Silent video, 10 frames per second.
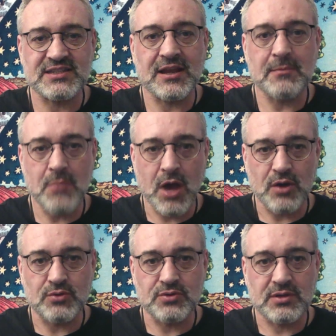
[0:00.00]

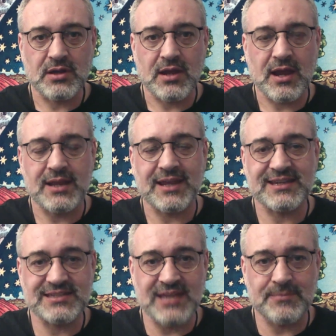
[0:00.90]
mode, and
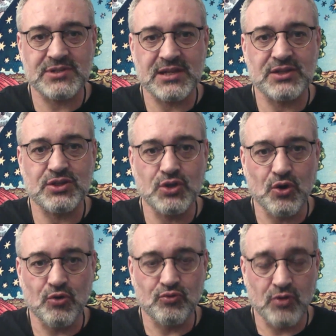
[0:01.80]
accepting your
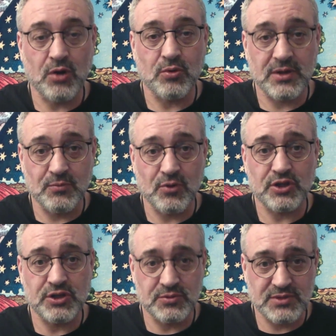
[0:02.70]
role in what
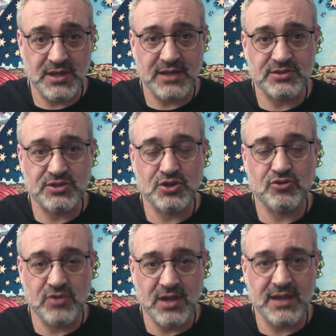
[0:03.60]
you did to
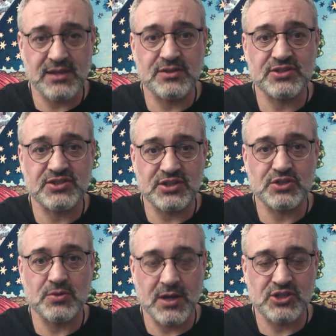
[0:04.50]
create the
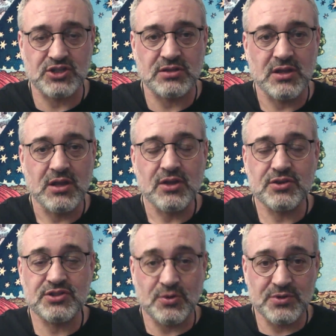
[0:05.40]
situation, because it
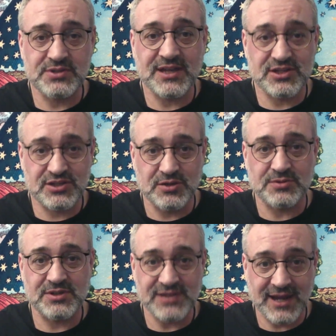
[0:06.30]
always takes two to
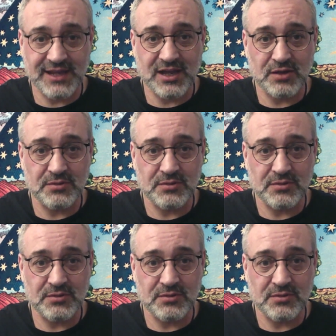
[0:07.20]
tango,